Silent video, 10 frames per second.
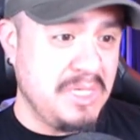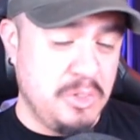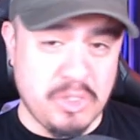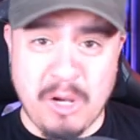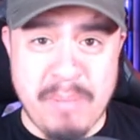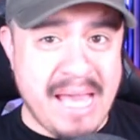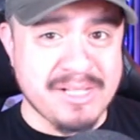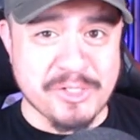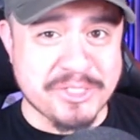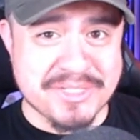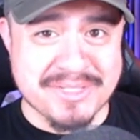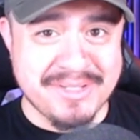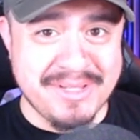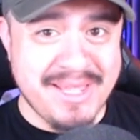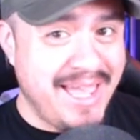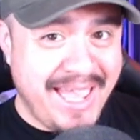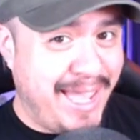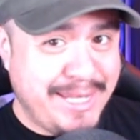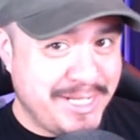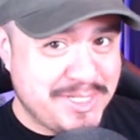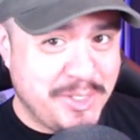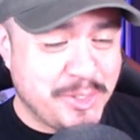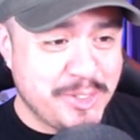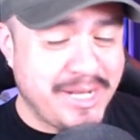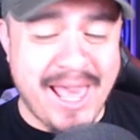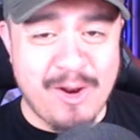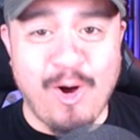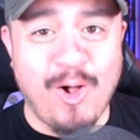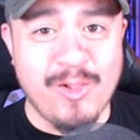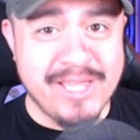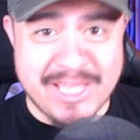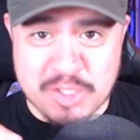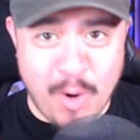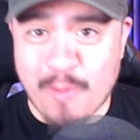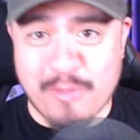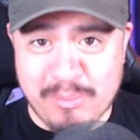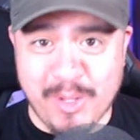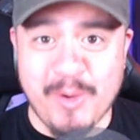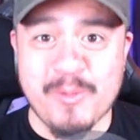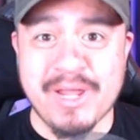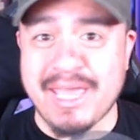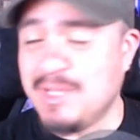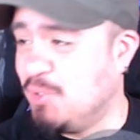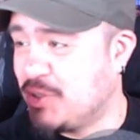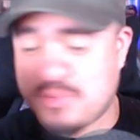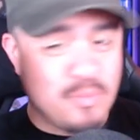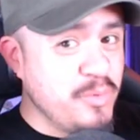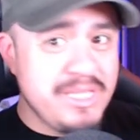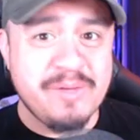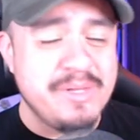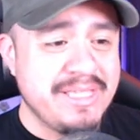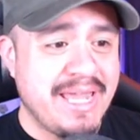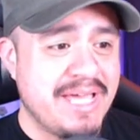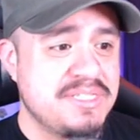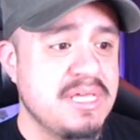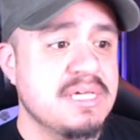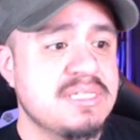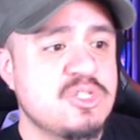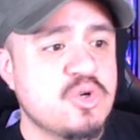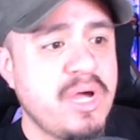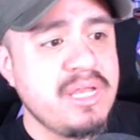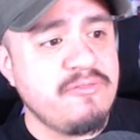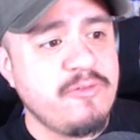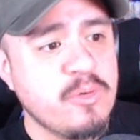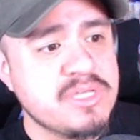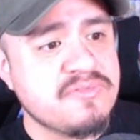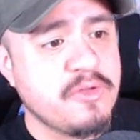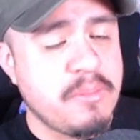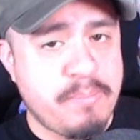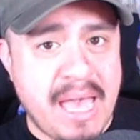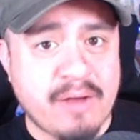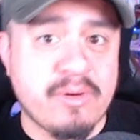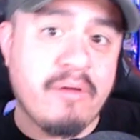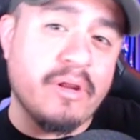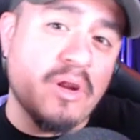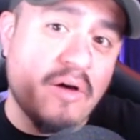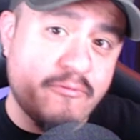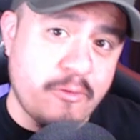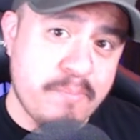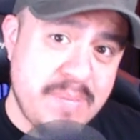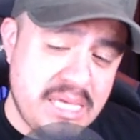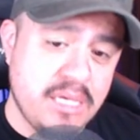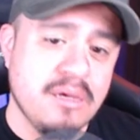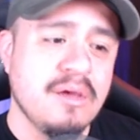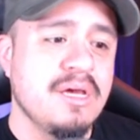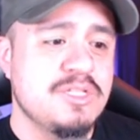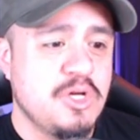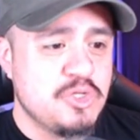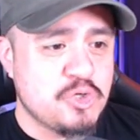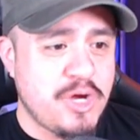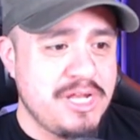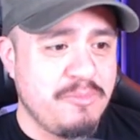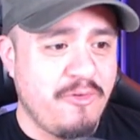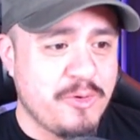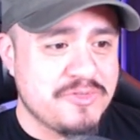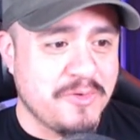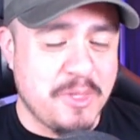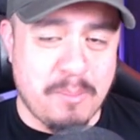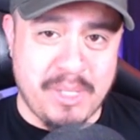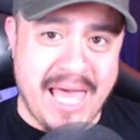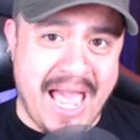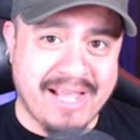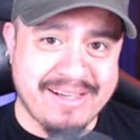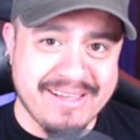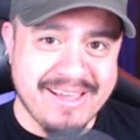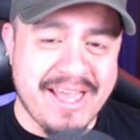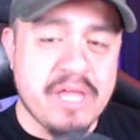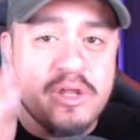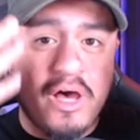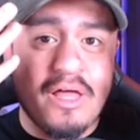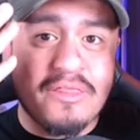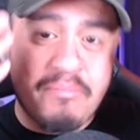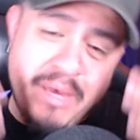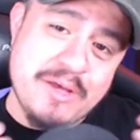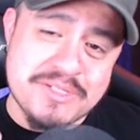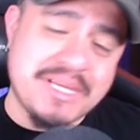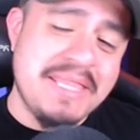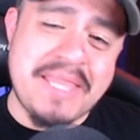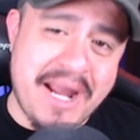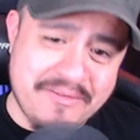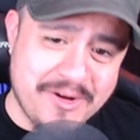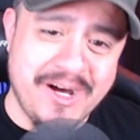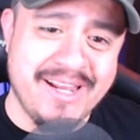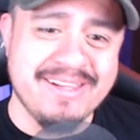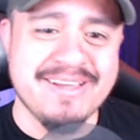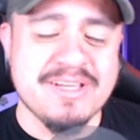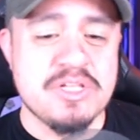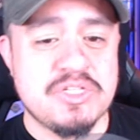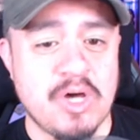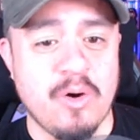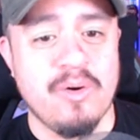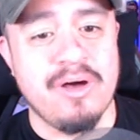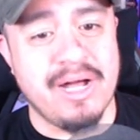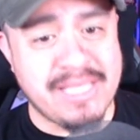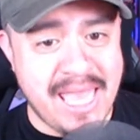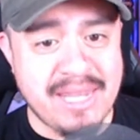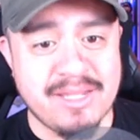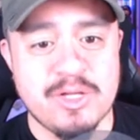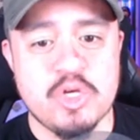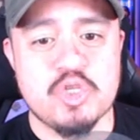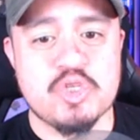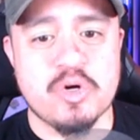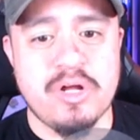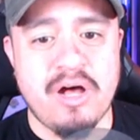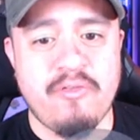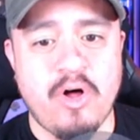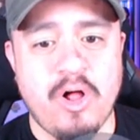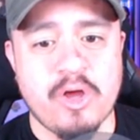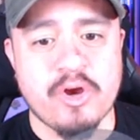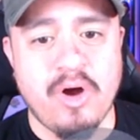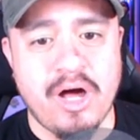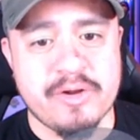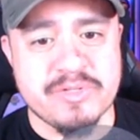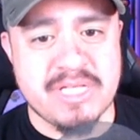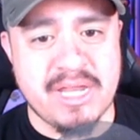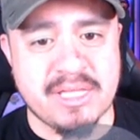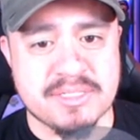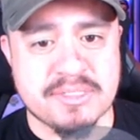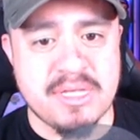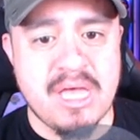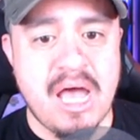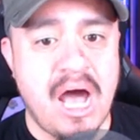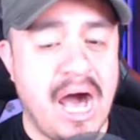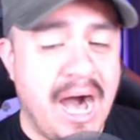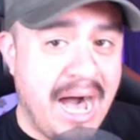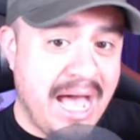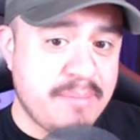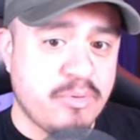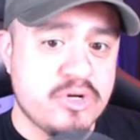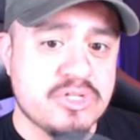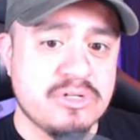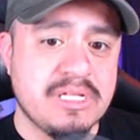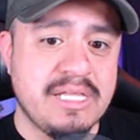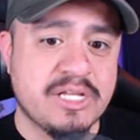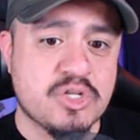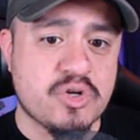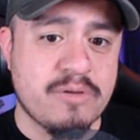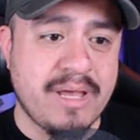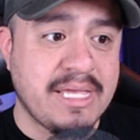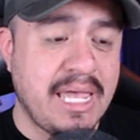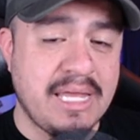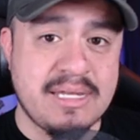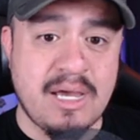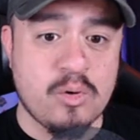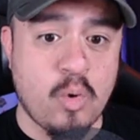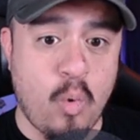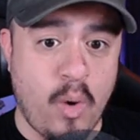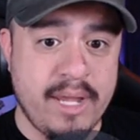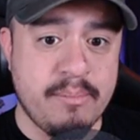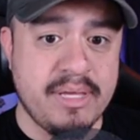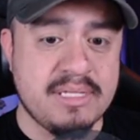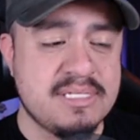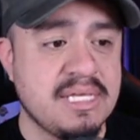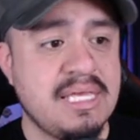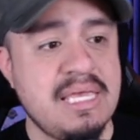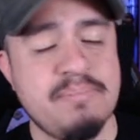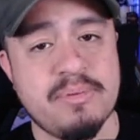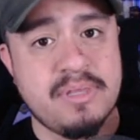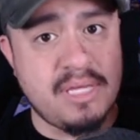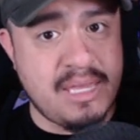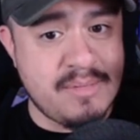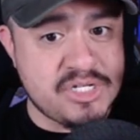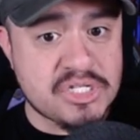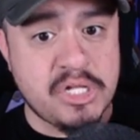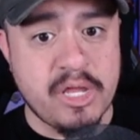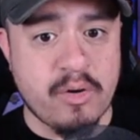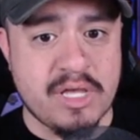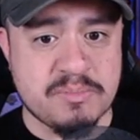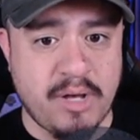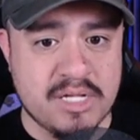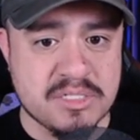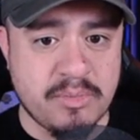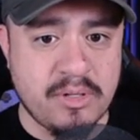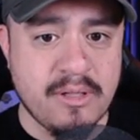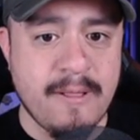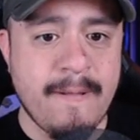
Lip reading: Look how bad it looks. It doesn't look good at all. It's overblown. It looks really nasty because it's trying to focus for the background and not for me. It's also trying to focus for the black and not the pale skin that I've got. So again, turn off all your auto settings. I personally like to turn my gain down quite a bit to keep the image as clear as possible.